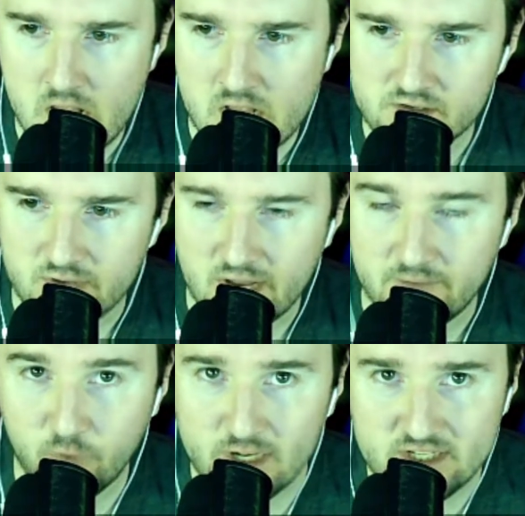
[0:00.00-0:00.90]
So yeah,
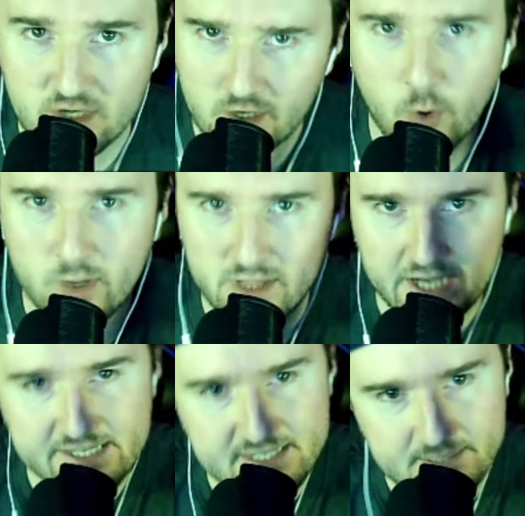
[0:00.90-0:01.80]
before we get started, go ahead and
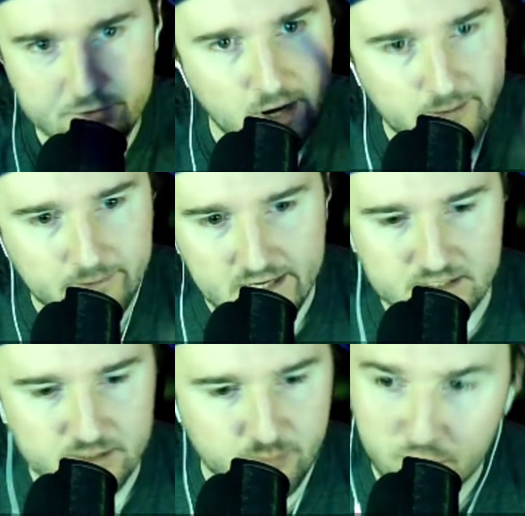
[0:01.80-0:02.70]
like and subscribe, guys.
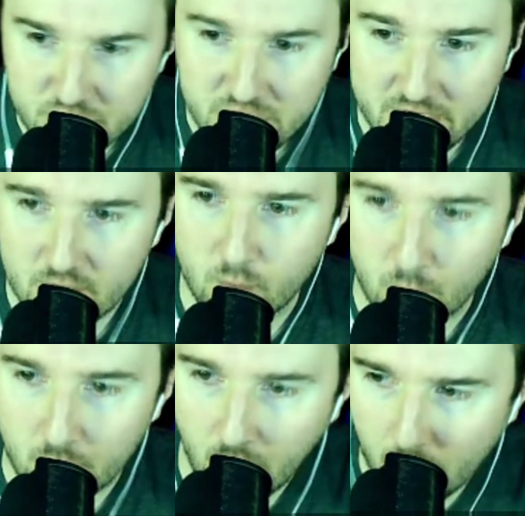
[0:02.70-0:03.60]
Support the channel.
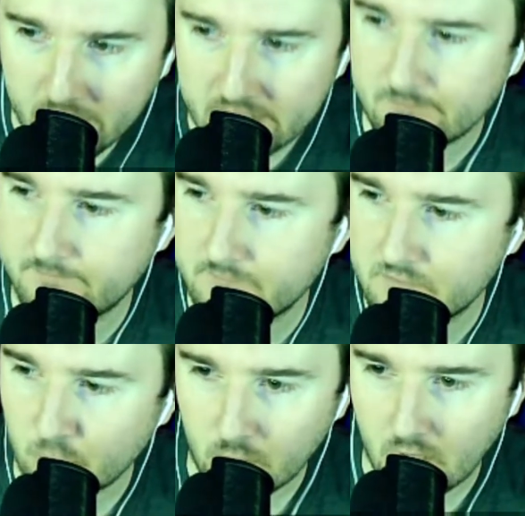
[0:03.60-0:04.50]
We're growing.
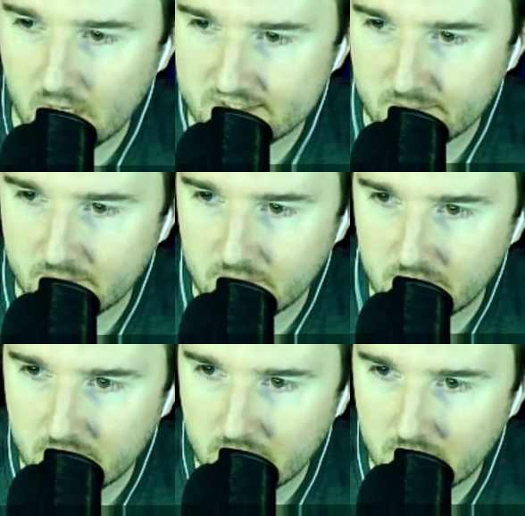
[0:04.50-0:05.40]
Super awesome.
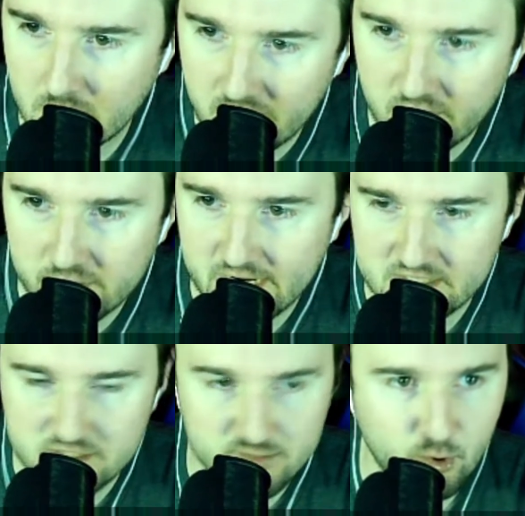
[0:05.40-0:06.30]
Love all you
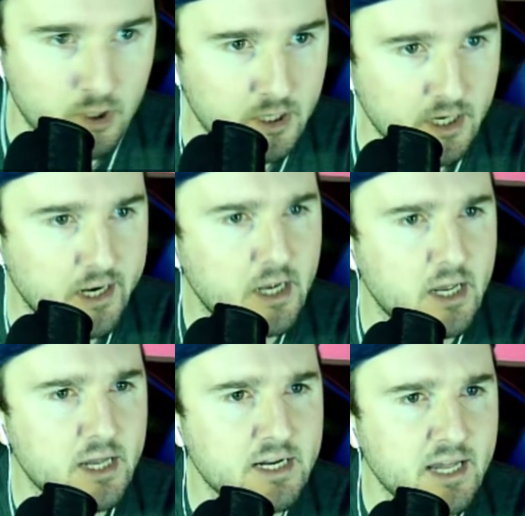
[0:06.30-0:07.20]
guys' support.
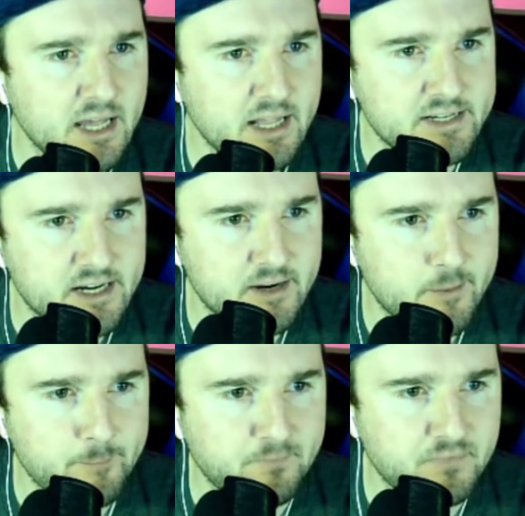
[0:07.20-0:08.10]
And feel